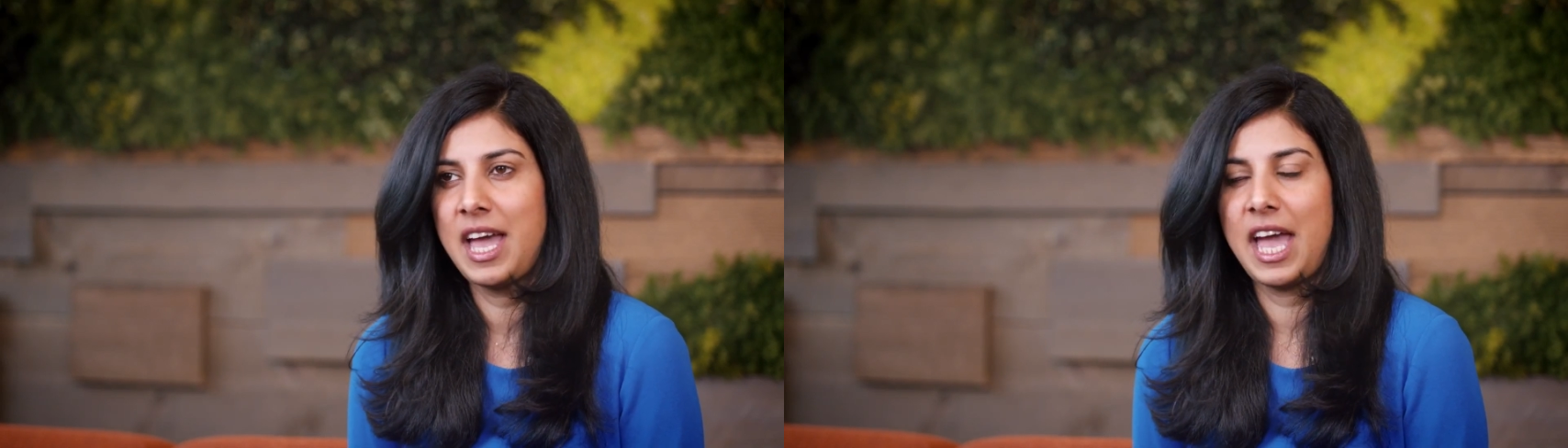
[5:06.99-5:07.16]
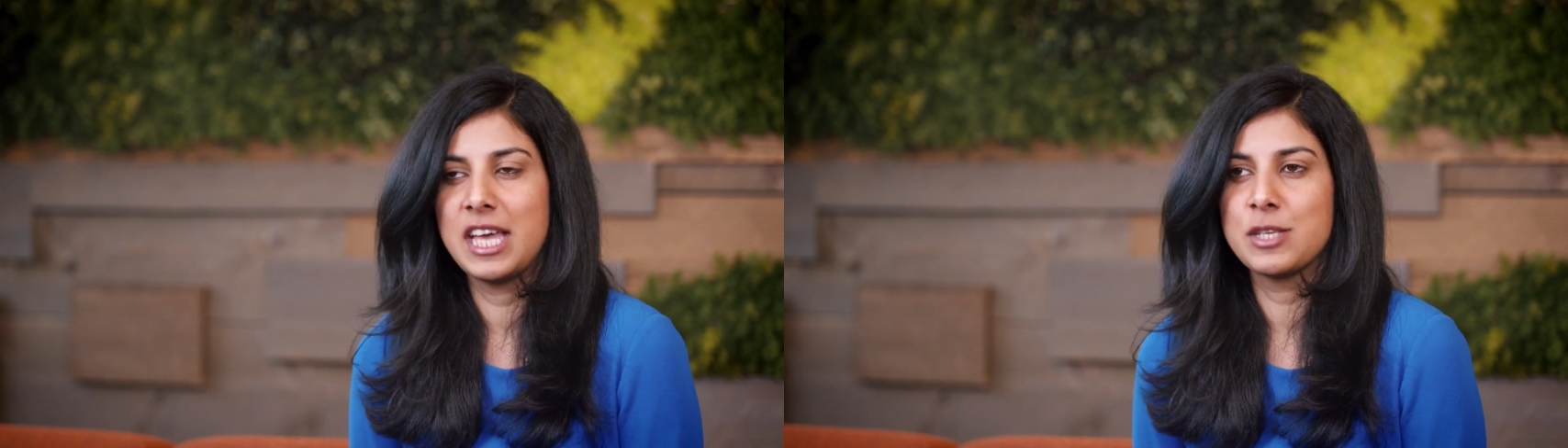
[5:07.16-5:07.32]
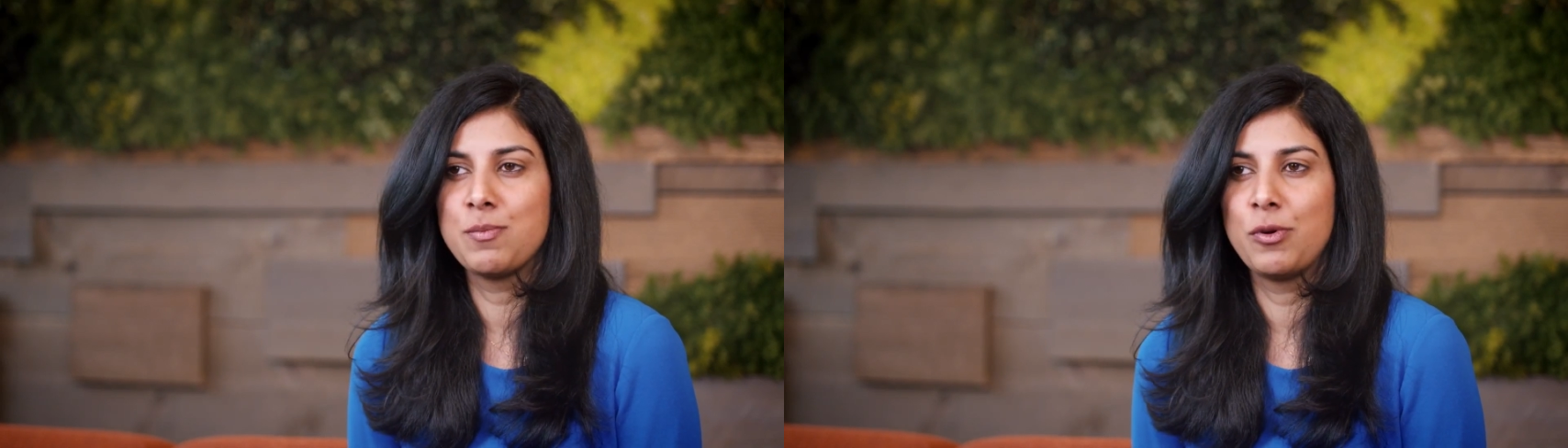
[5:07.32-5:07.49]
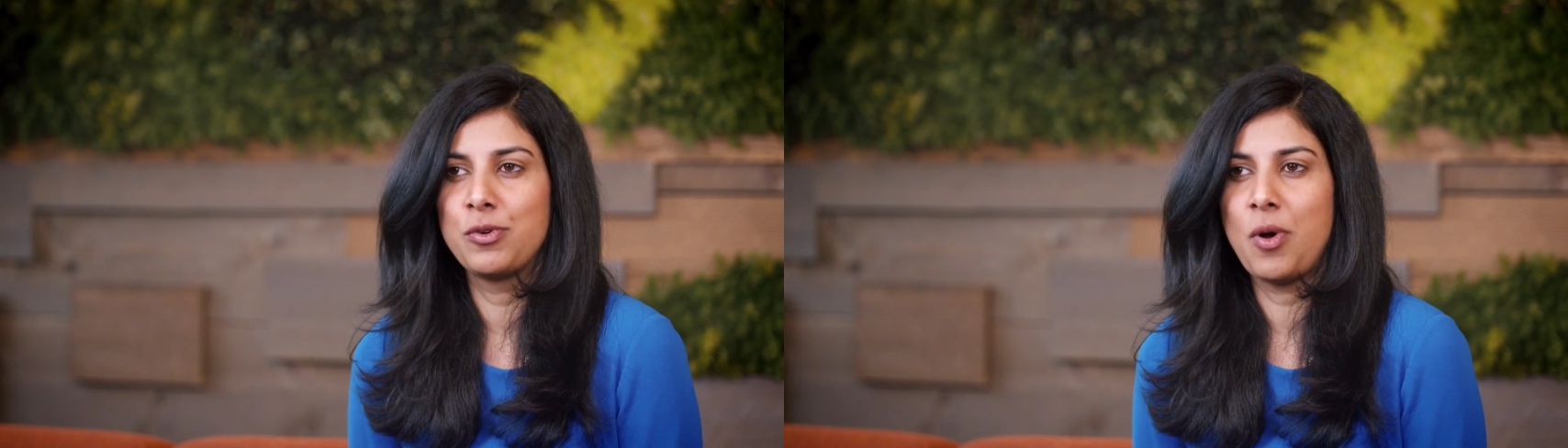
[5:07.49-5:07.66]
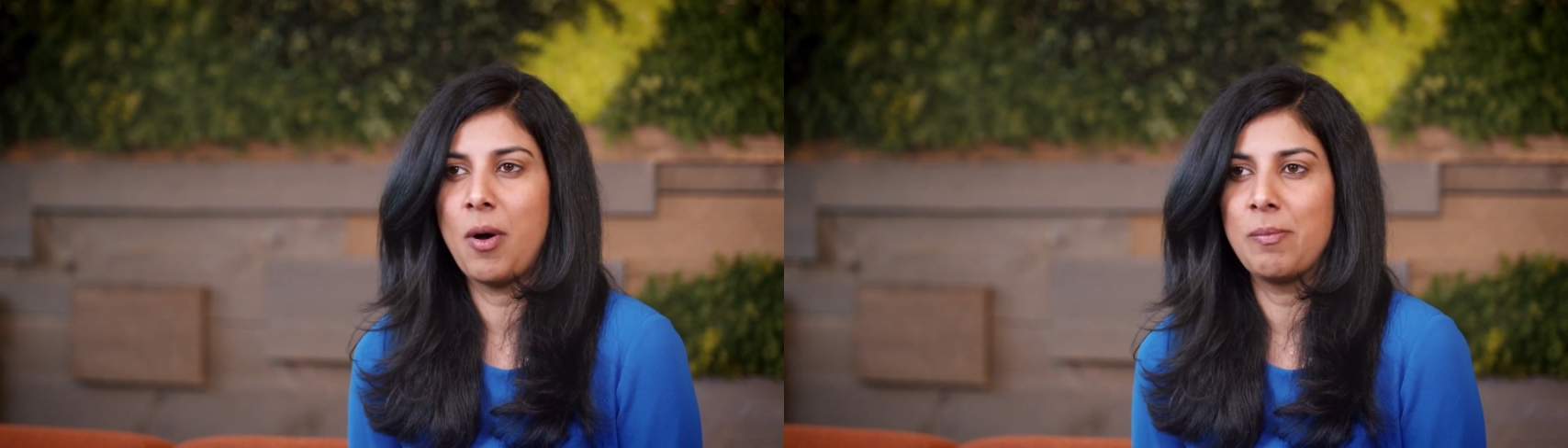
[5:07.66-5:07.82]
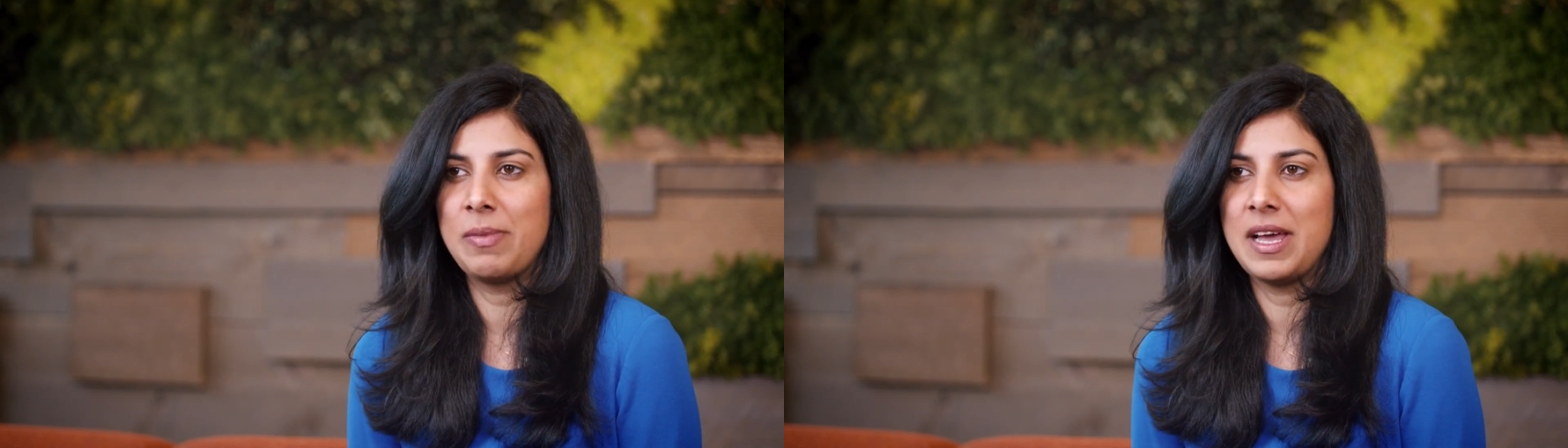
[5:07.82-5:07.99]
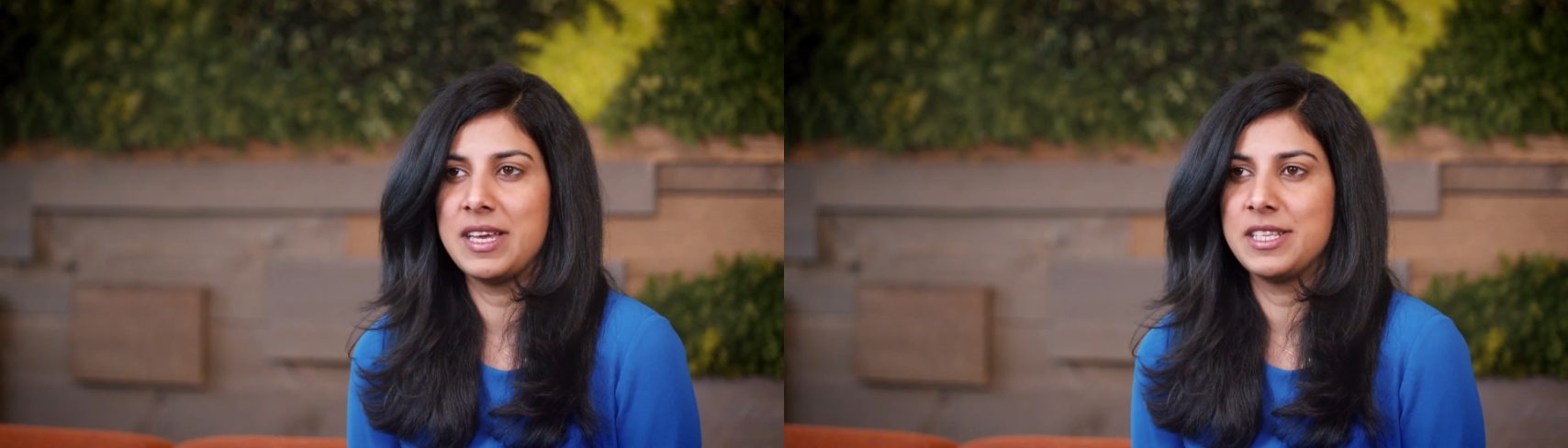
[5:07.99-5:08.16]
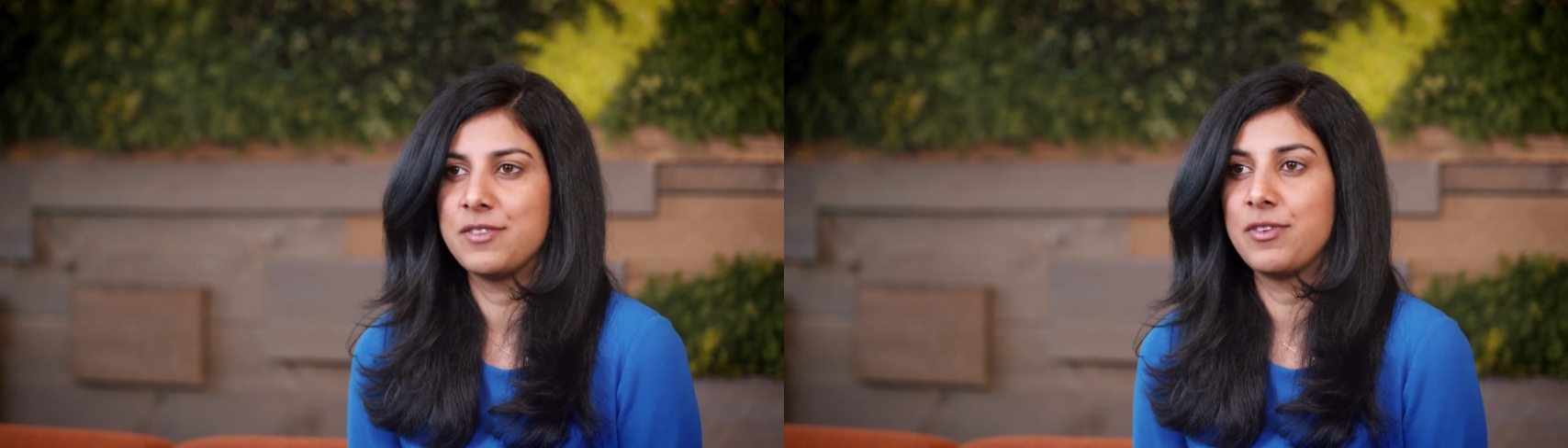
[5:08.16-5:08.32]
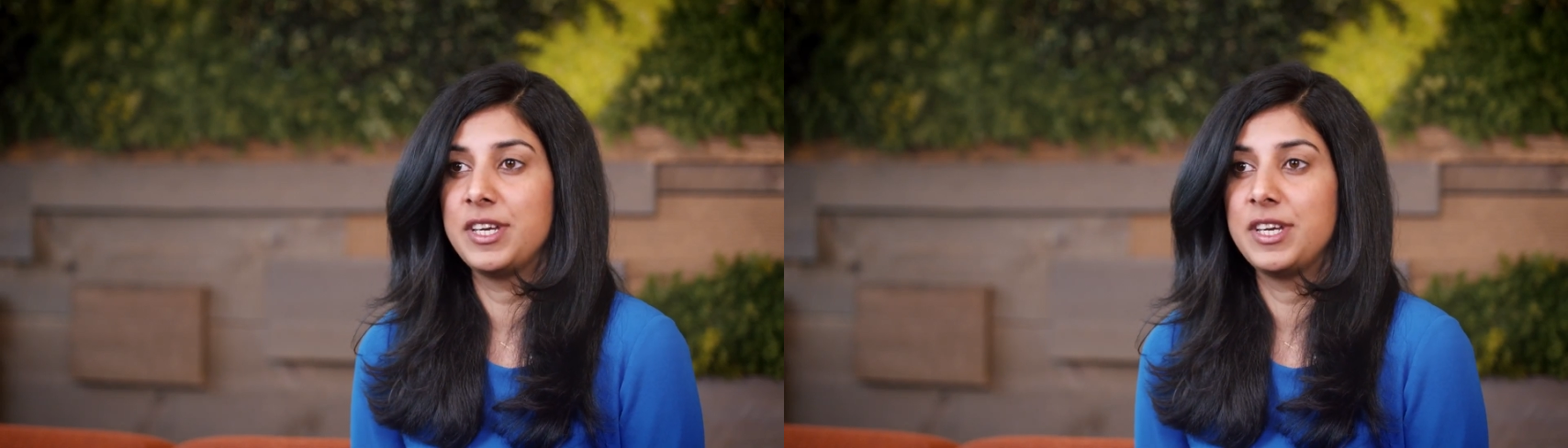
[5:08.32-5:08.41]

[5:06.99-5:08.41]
export compliance for